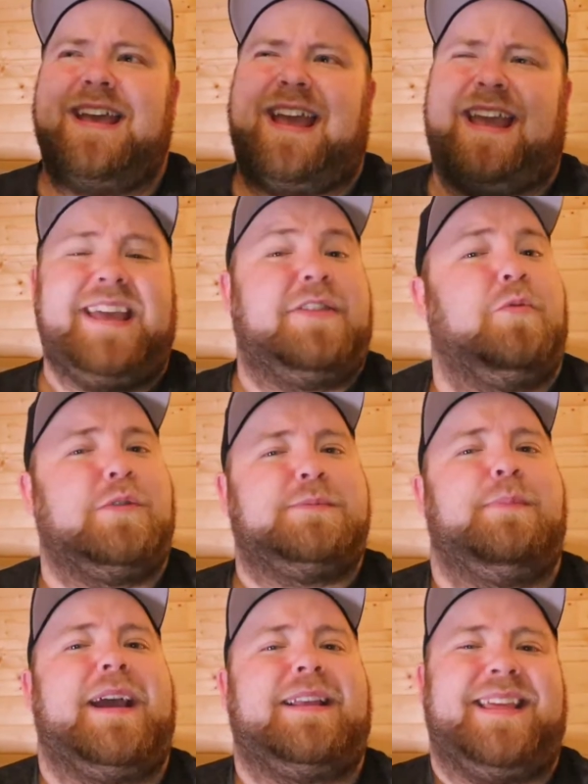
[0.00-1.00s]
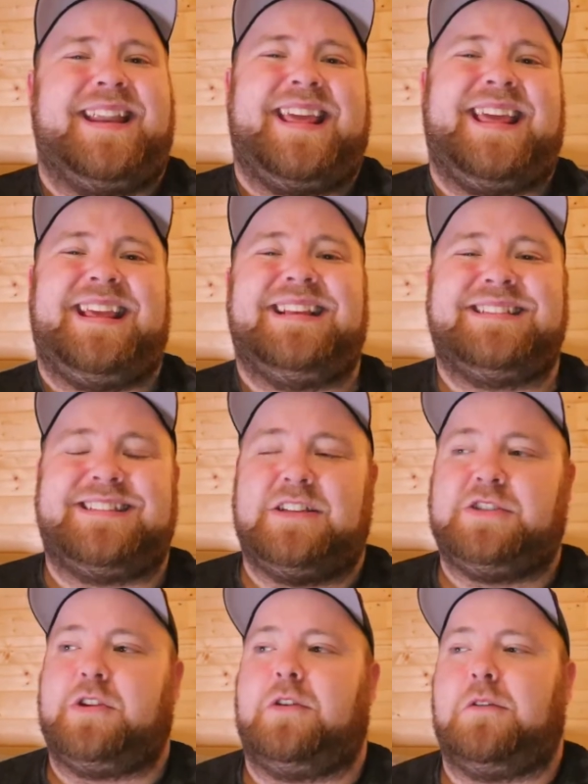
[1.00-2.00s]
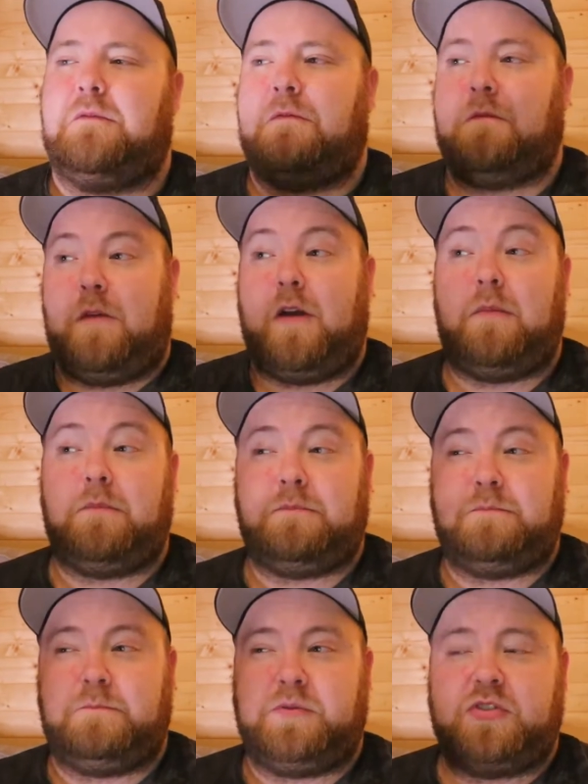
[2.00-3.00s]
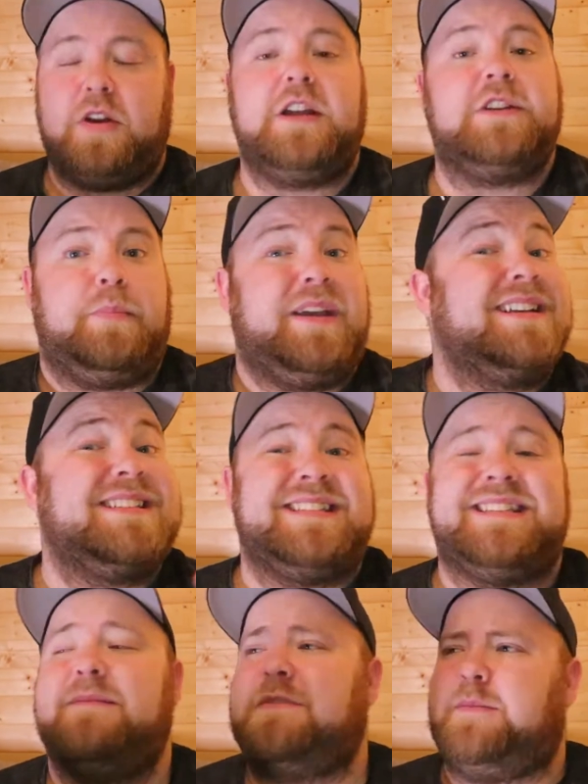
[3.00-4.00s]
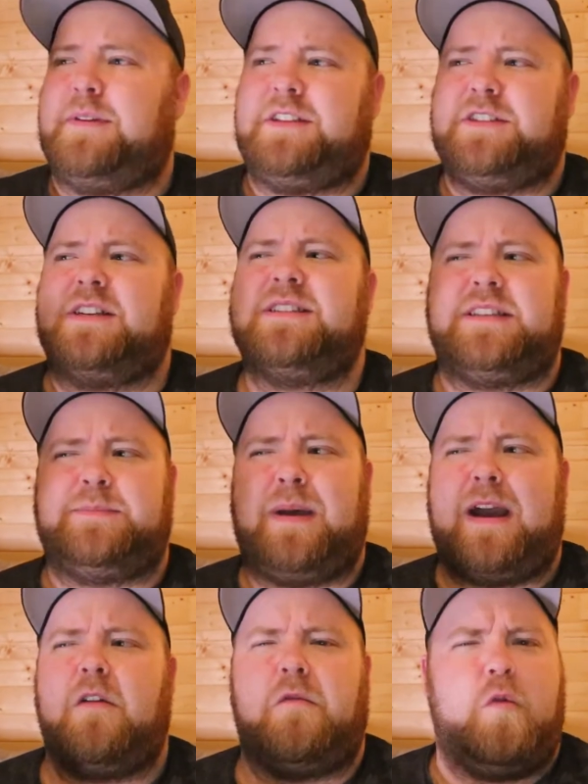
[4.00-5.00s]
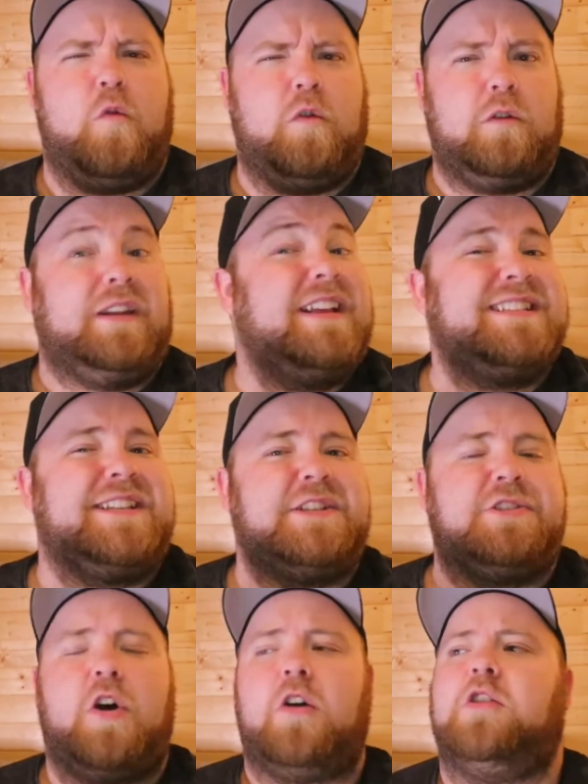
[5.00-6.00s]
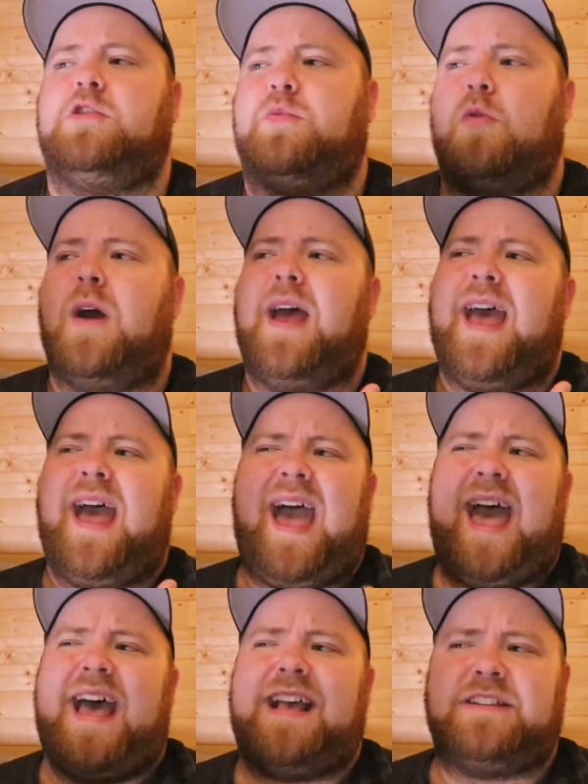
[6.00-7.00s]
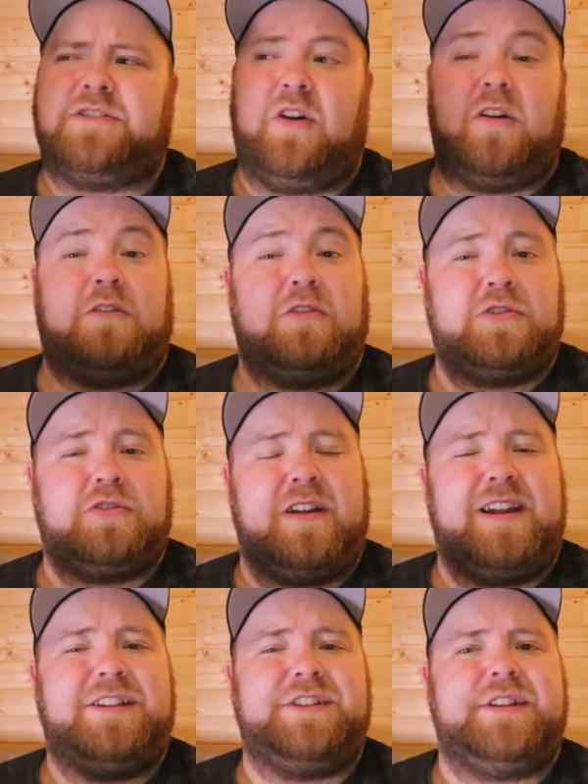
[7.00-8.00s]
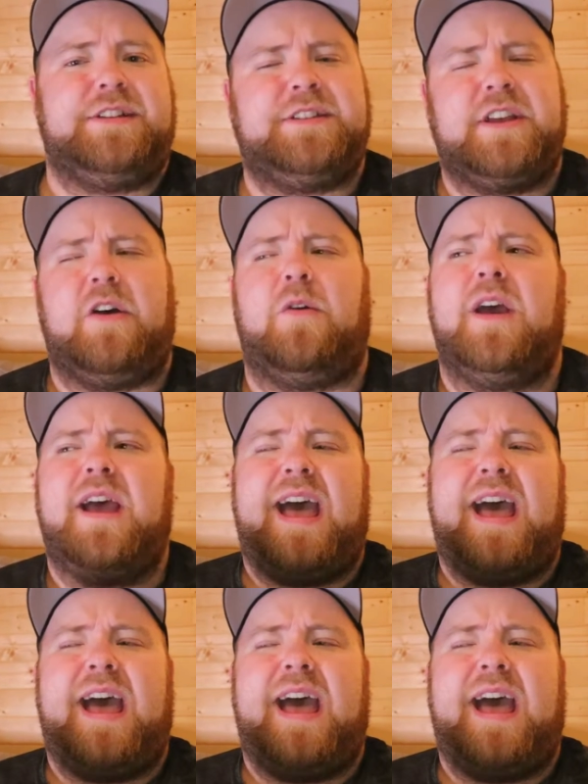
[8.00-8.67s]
and get the respect that he's deserved from Strange, because he seems to be just as powerful, or at least as knowledgeable, as Doctor Strange is. So